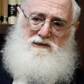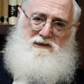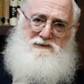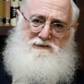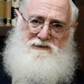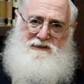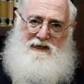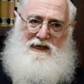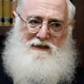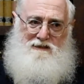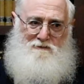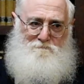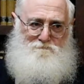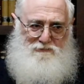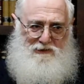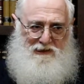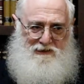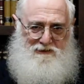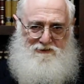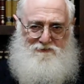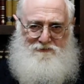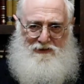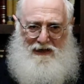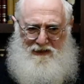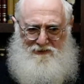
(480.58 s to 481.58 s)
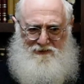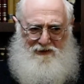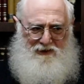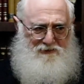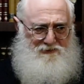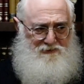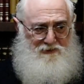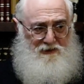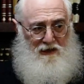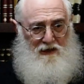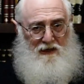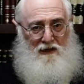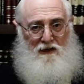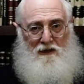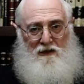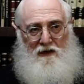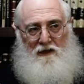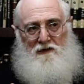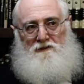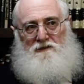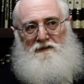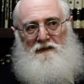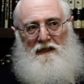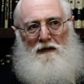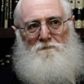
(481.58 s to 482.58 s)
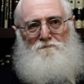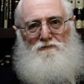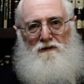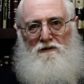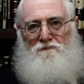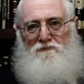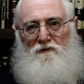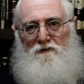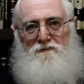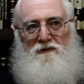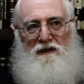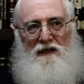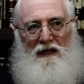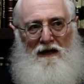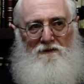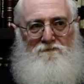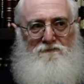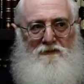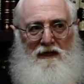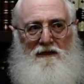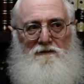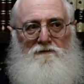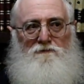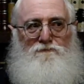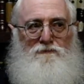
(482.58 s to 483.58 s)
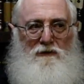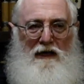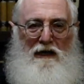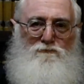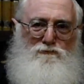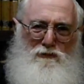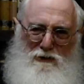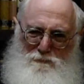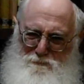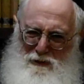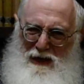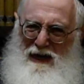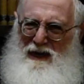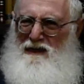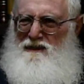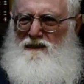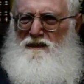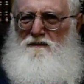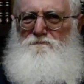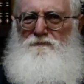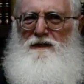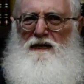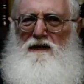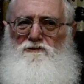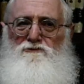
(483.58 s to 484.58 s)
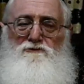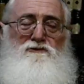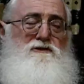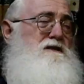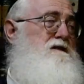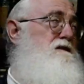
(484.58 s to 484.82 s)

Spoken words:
that's taking place around us. It's never when we have that, and we pass the bad news